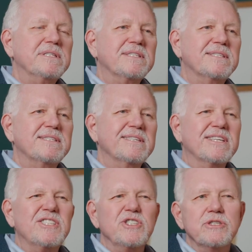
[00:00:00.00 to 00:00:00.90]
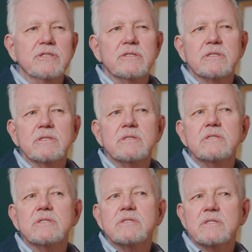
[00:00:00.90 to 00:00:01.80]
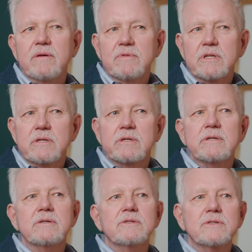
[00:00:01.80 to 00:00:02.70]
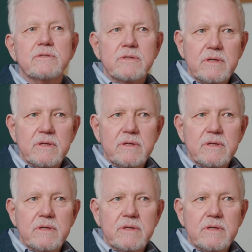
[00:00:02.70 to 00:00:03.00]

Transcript: 6 years, 7 years.